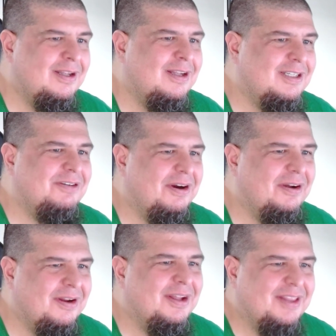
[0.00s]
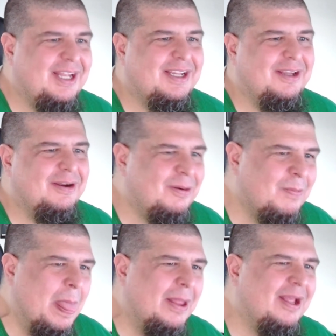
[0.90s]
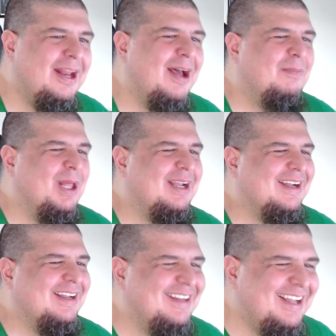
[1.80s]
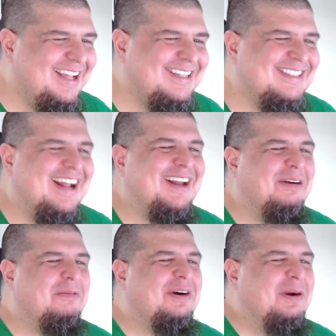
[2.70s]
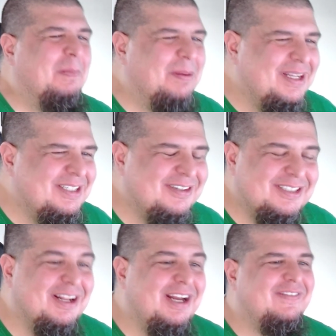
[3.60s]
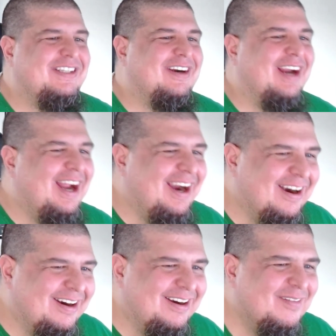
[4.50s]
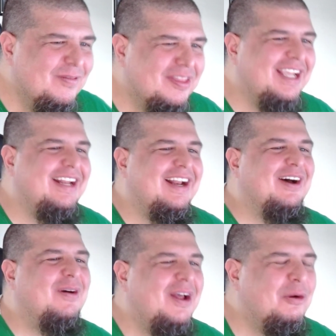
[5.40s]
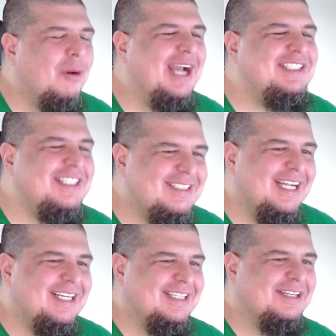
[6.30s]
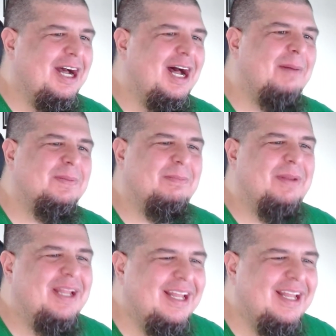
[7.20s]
Shiro, thank you. And I'm like, it's not a real picture, it's not even your hair. You know, why'd you take the compliment?